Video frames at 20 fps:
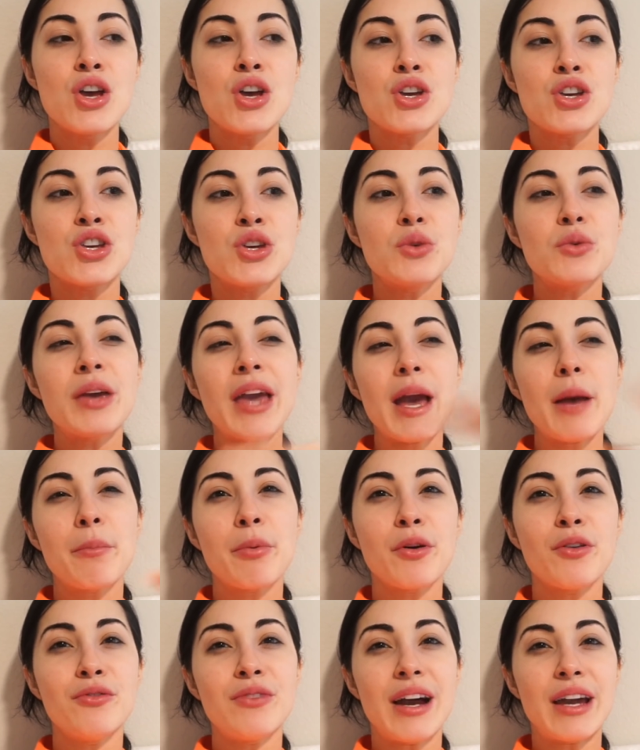you can't
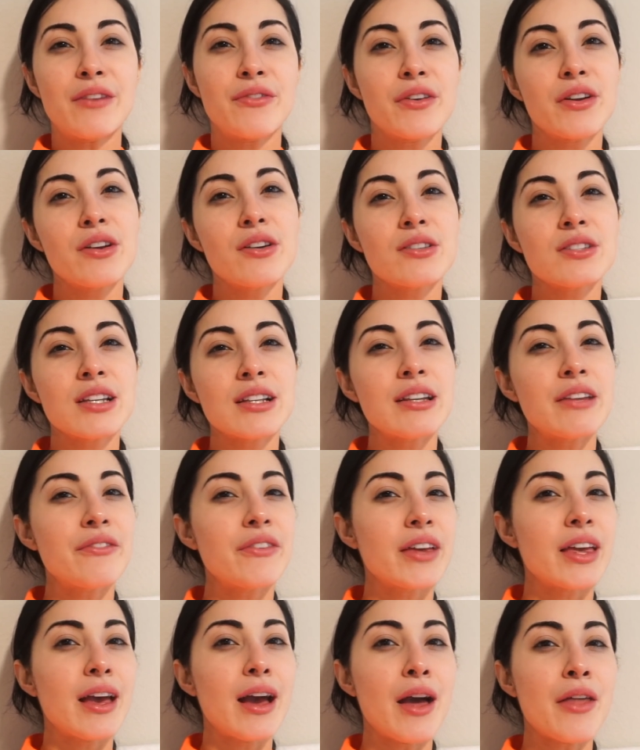provide for your
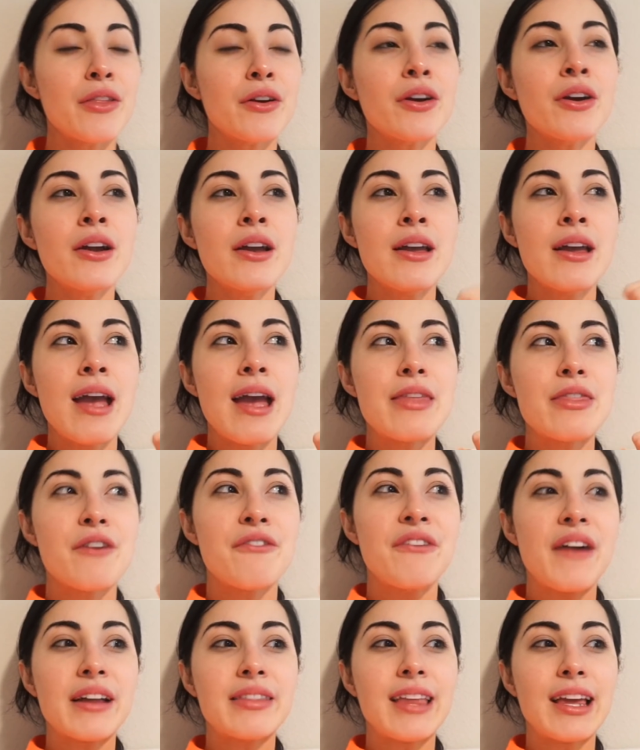significant other, and the
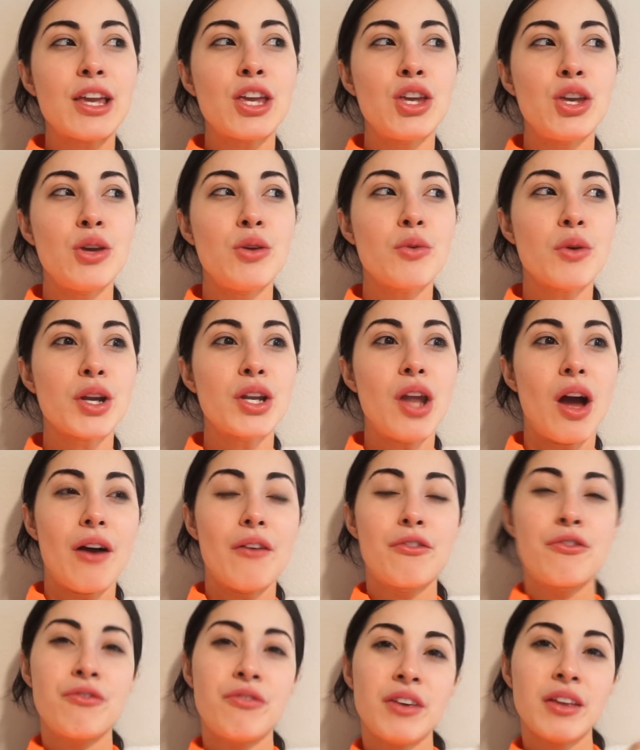fact that you are
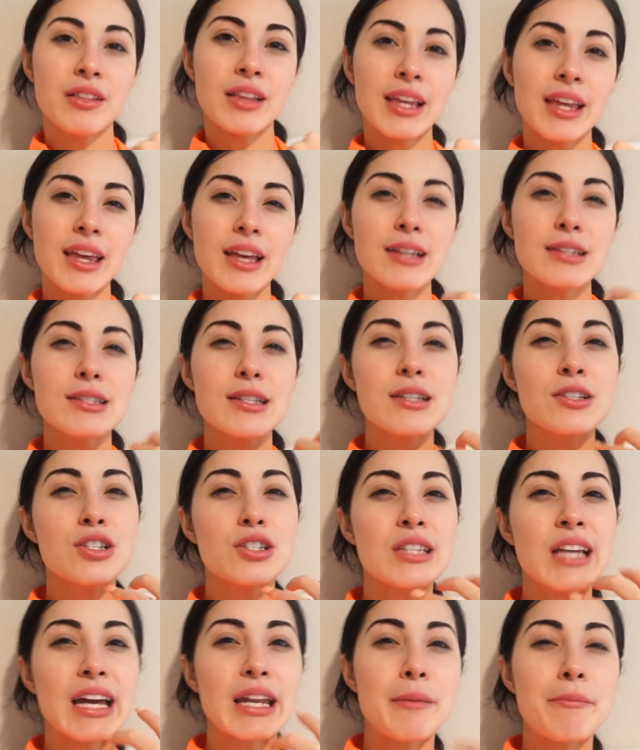not feeling it
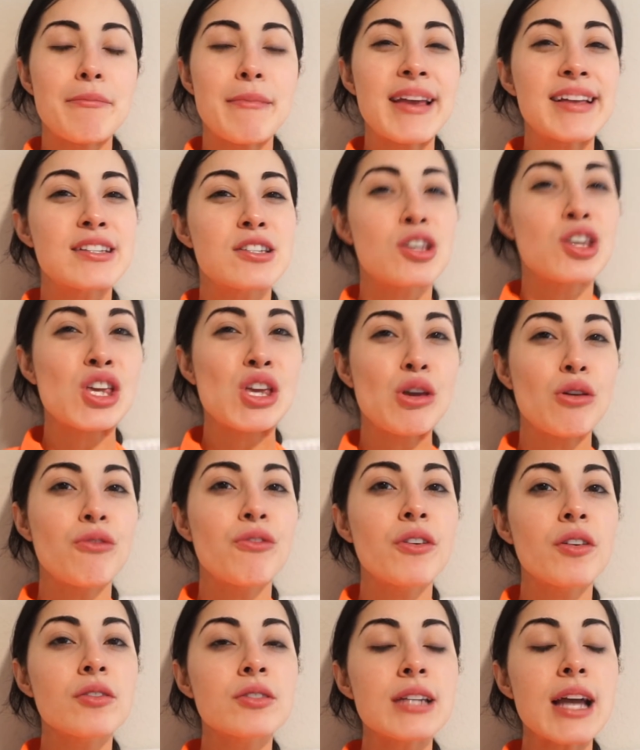just kind of makes you
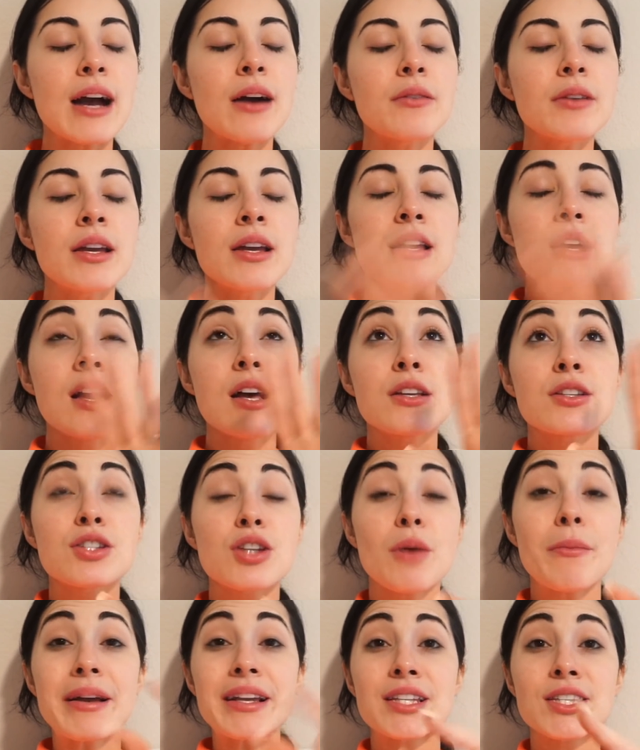feel down.
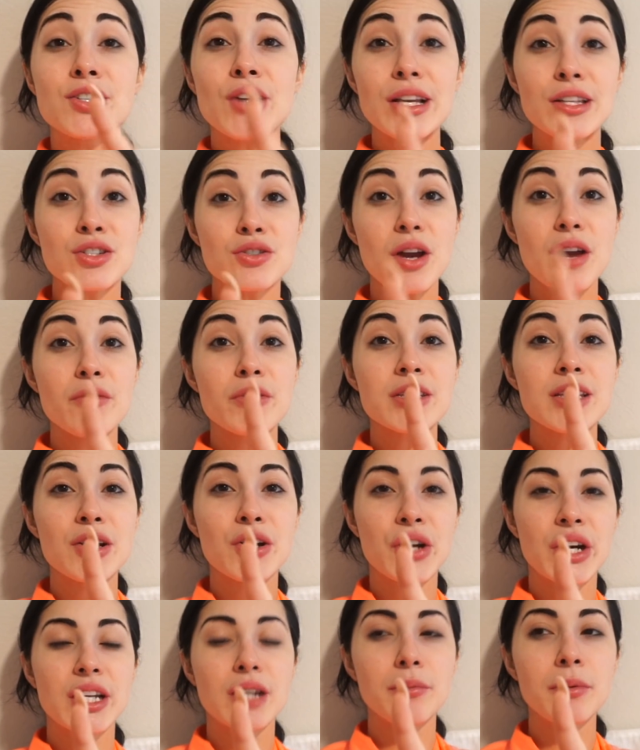So my sex drive was
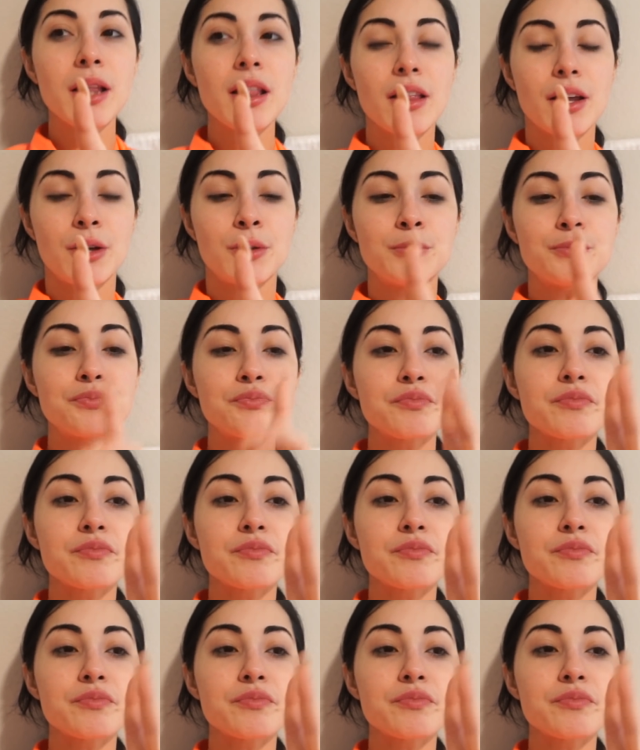incredibly low.